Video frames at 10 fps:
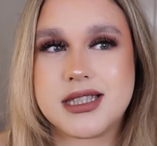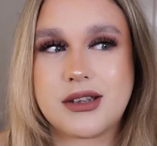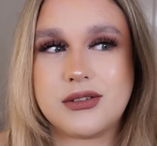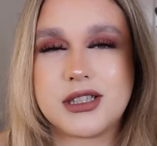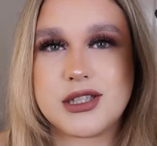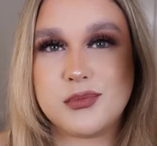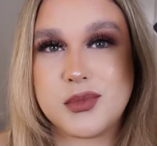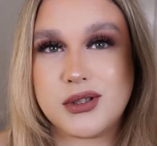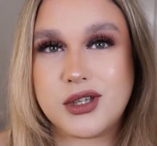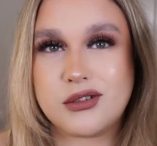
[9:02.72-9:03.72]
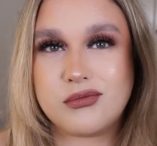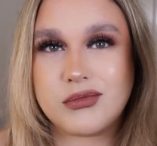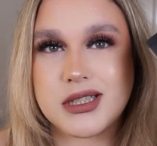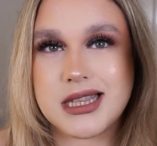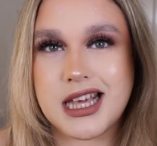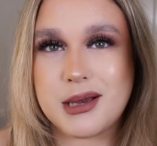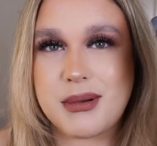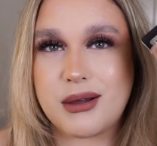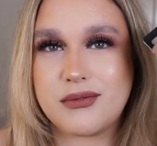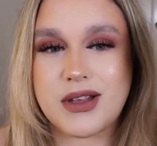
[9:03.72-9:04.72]
definitely something to think
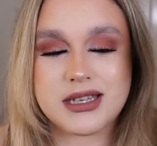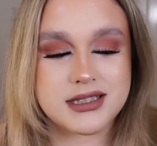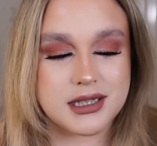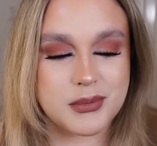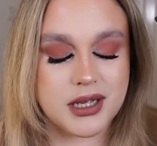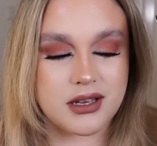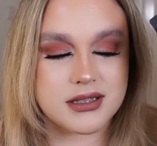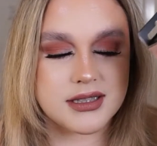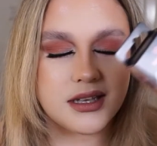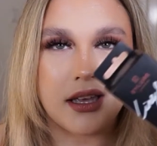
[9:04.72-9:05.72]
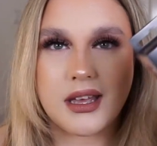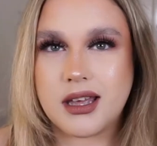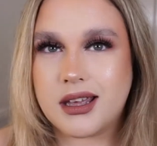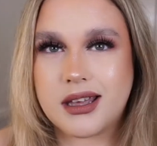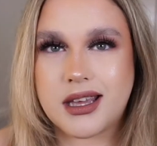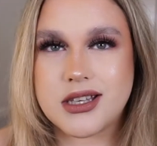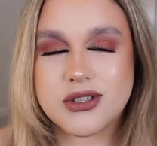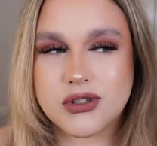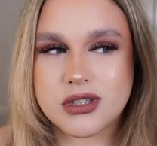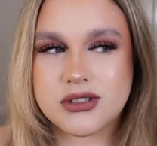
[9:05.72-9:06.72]
about investing in, because
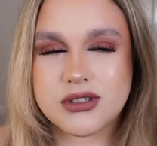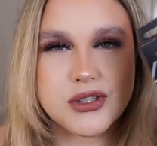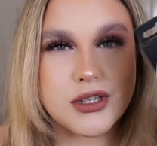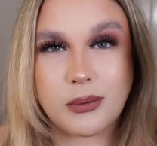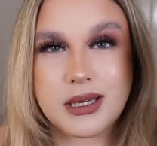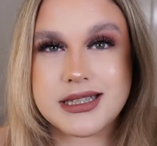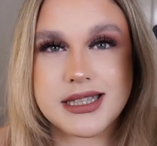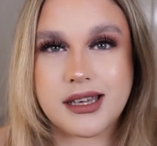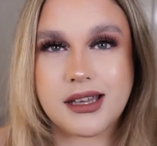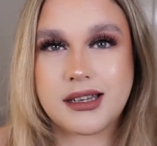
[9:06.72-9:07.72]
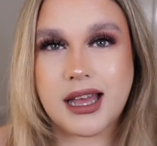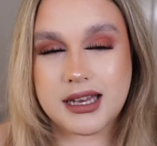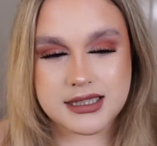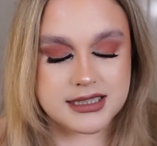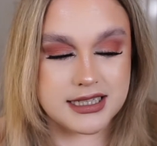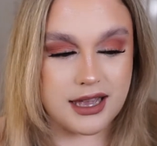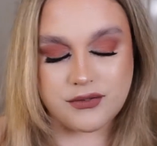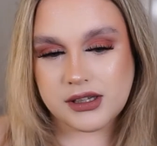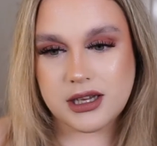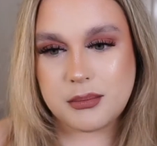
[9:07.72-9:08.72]
it's just so easy and handy to
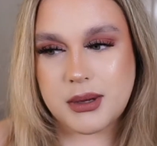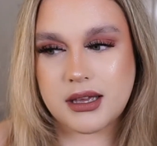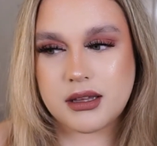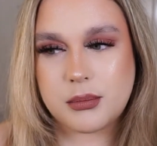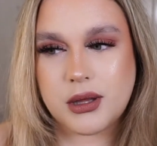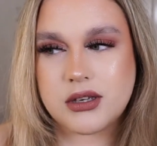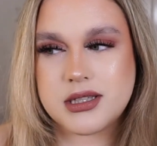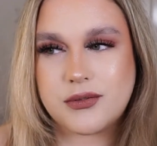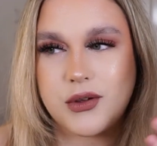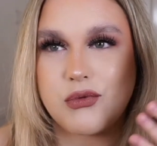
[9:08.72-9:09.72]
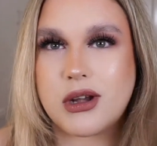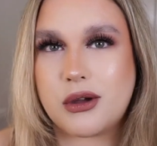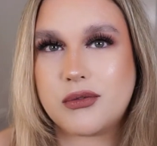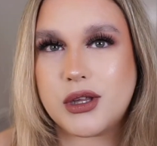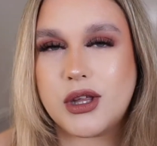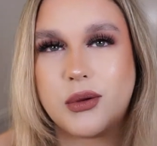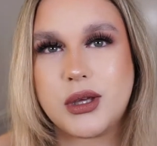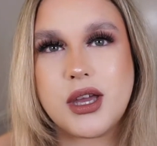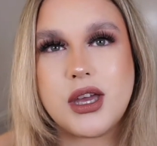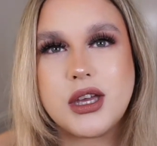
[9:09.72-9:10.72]
have in your handbag. Because if you run out of
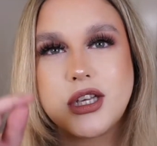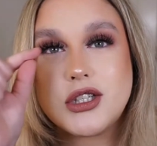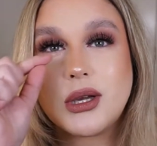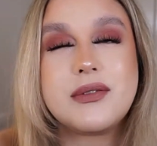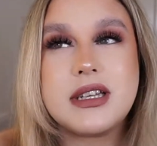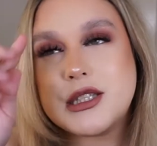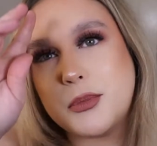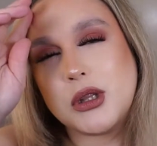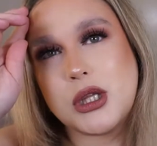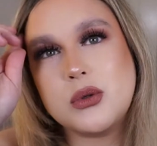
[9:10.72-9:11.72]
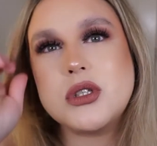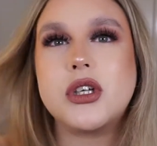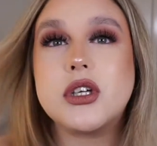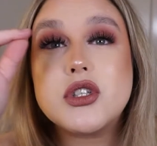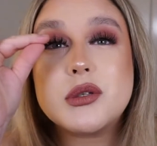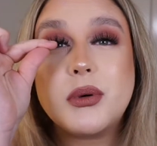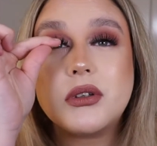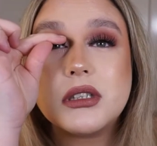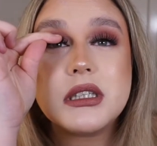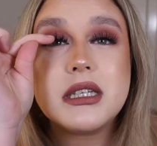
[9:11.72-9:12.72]
glue, you don't even need to put loads on. You could just
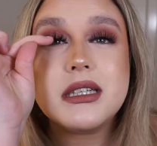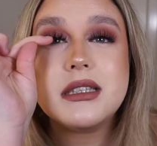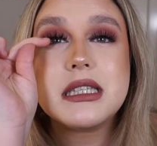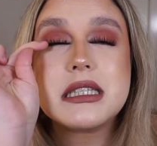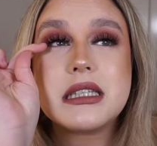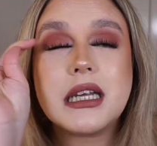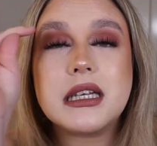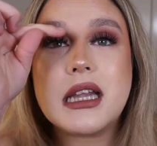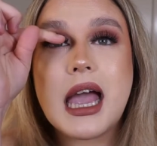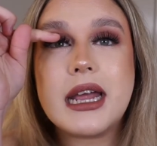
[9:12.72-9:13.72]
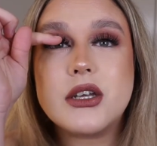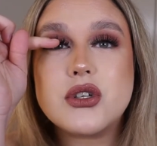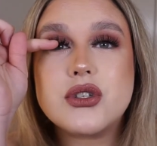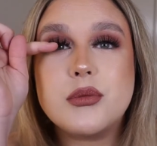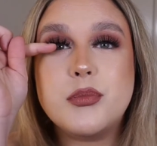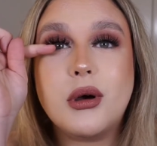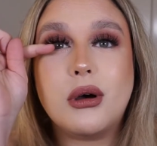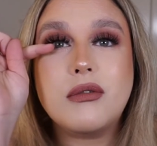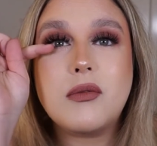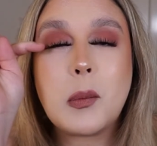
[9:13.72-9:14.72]
put the littlest like line just
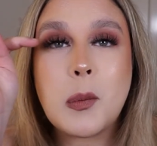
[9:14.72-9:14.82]
above,